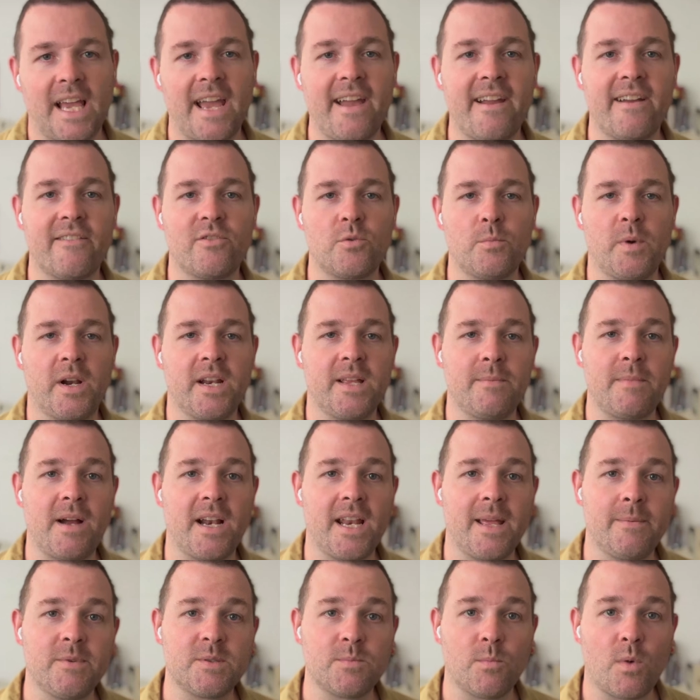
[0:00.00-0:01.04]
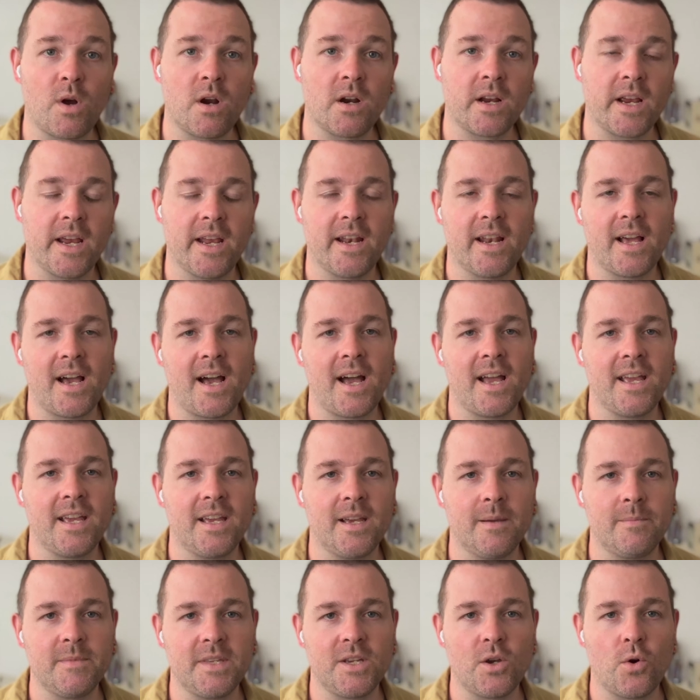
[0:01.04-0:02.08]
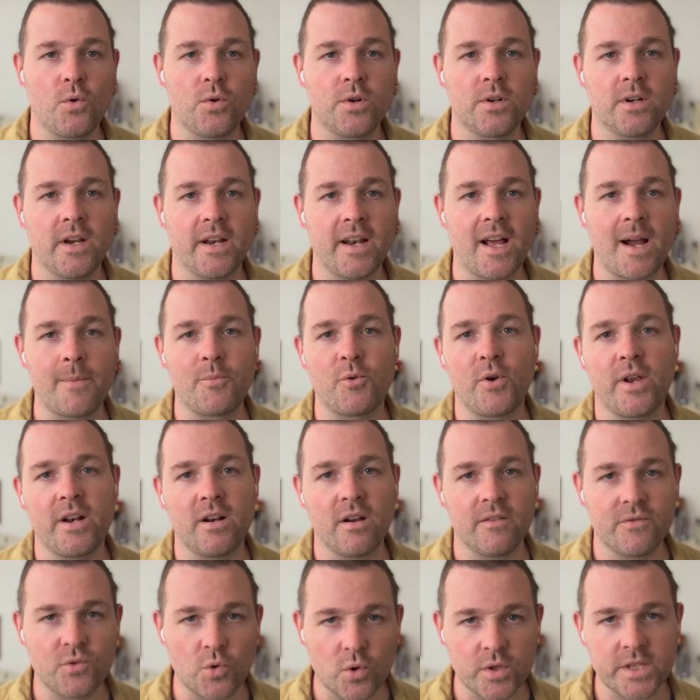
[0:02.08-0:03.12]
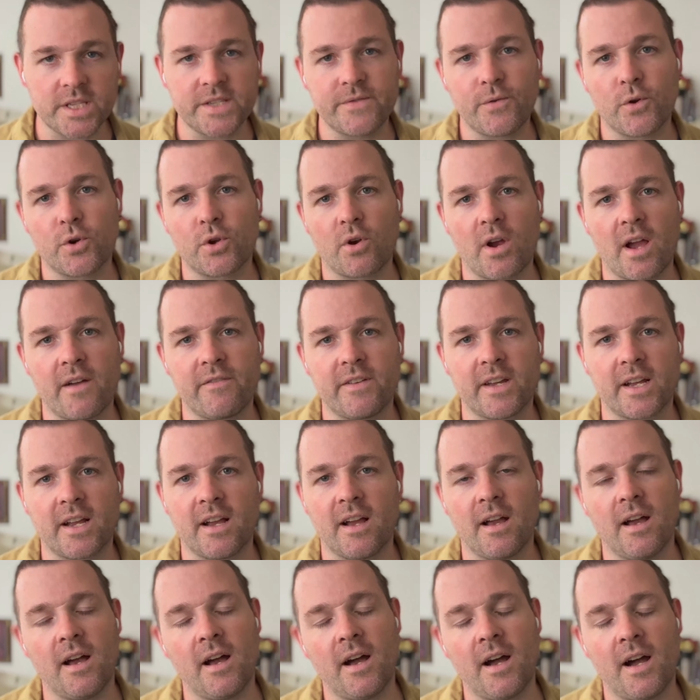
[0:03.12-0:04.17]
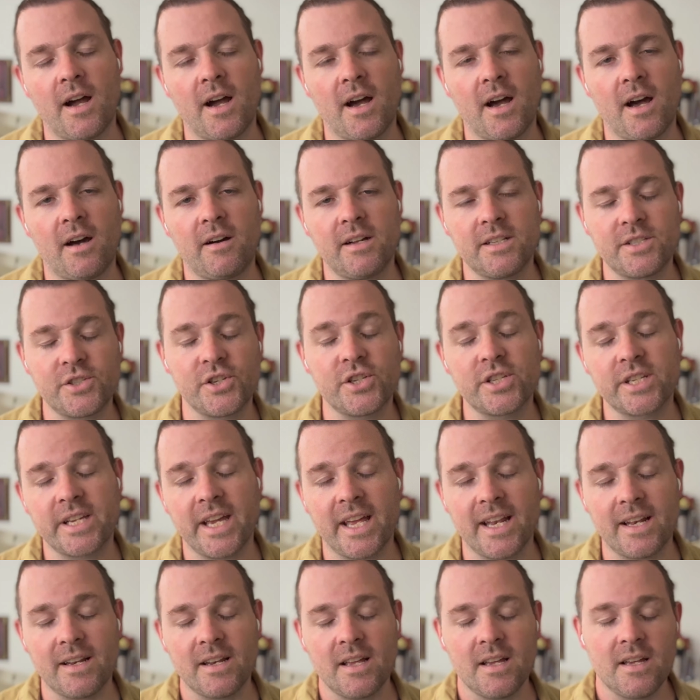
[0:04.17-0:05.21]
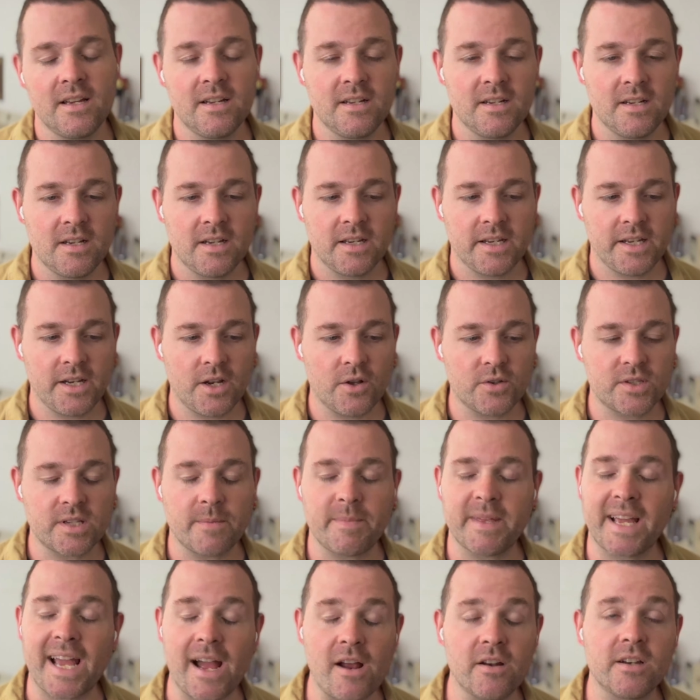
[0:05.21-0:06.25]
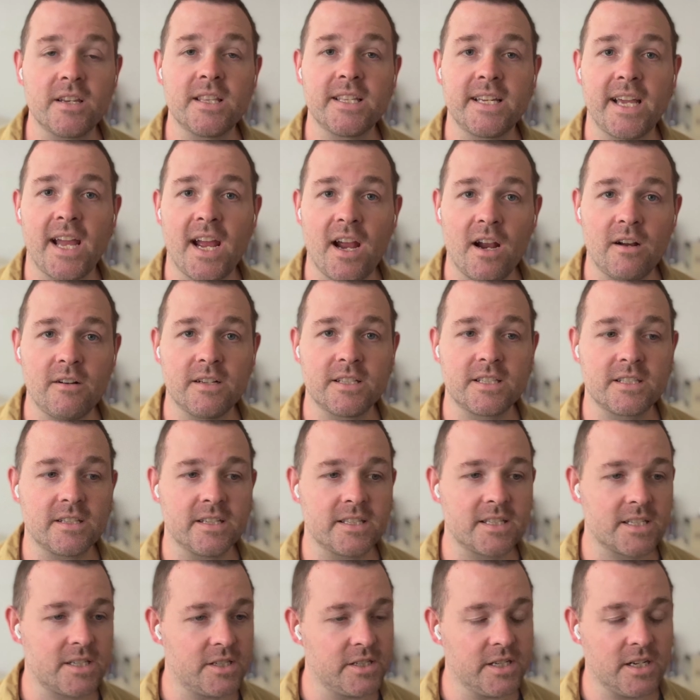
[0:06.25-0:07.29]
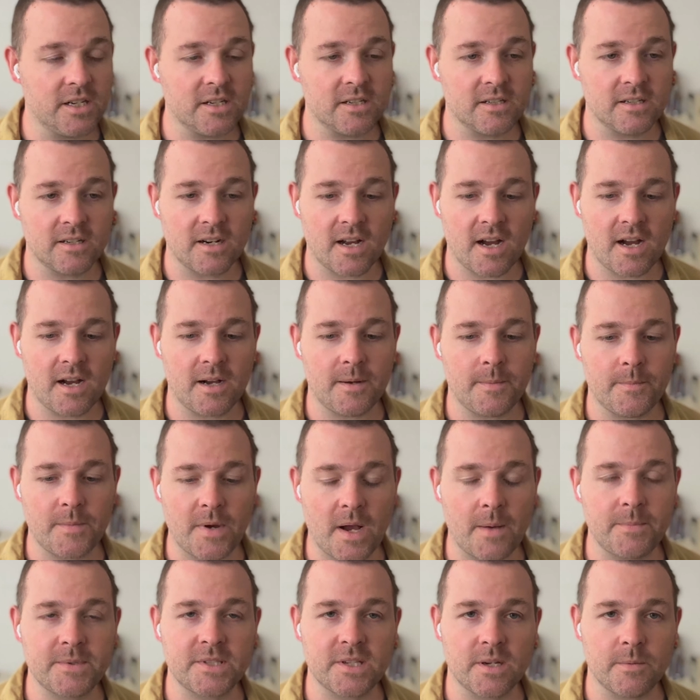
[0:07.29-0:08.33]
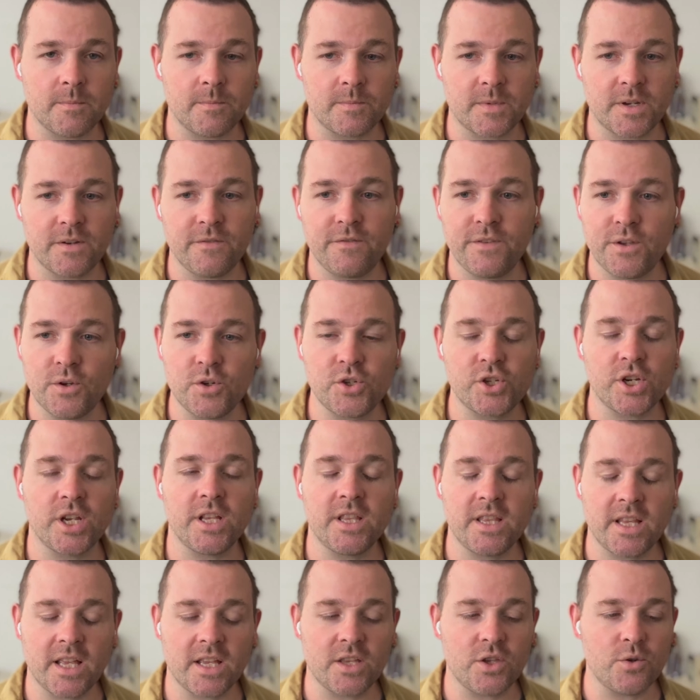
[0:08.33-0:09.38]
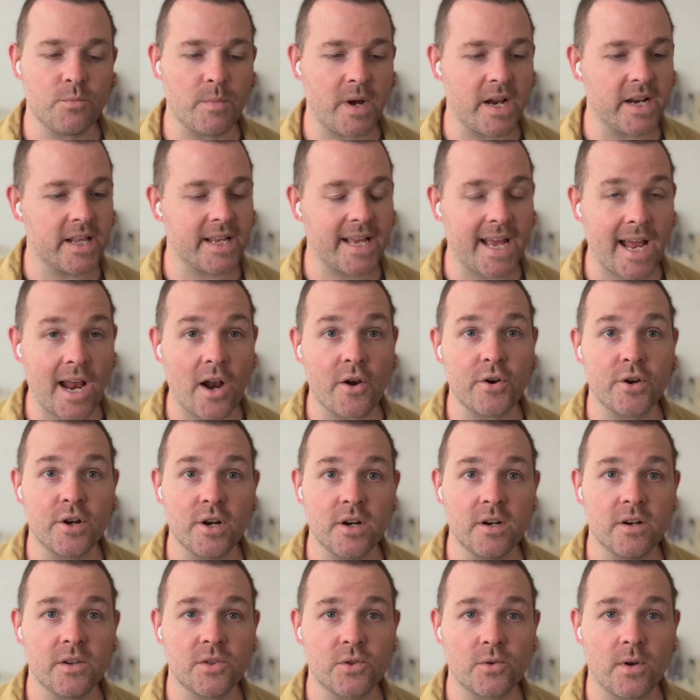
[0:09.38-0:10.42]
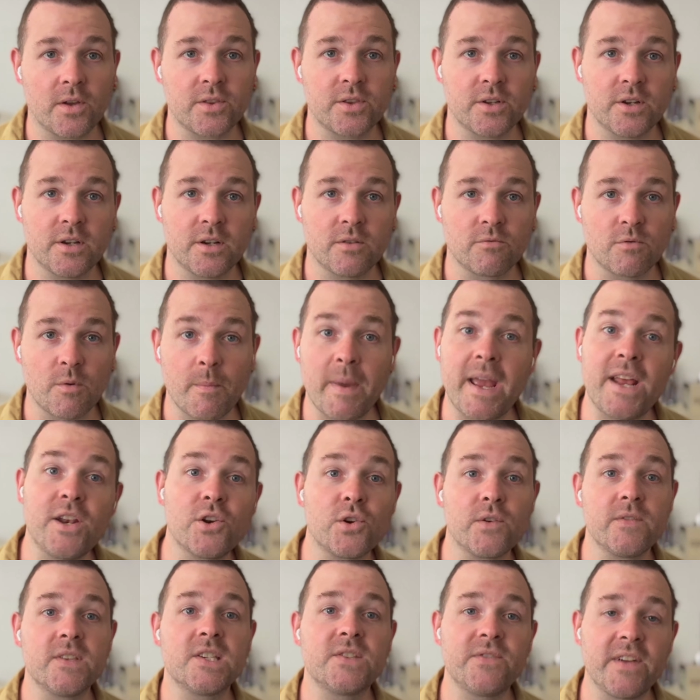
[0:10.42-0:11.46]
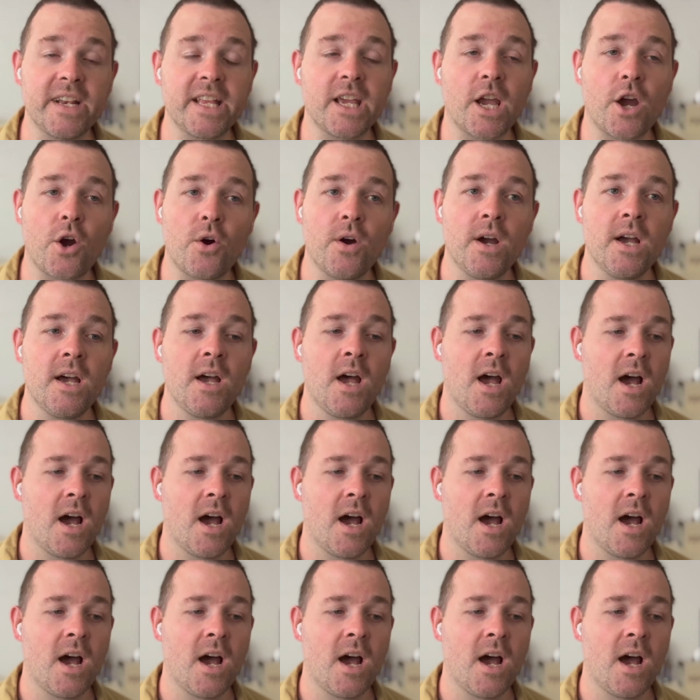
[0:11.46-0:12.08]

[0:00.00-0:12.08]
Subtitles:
everybody, my name is Mark and I am the owner and operator of Northeast Photographic. Let's just get something out into the air. Let's clear up some confusion that you might encounter throughout the remainder of this video.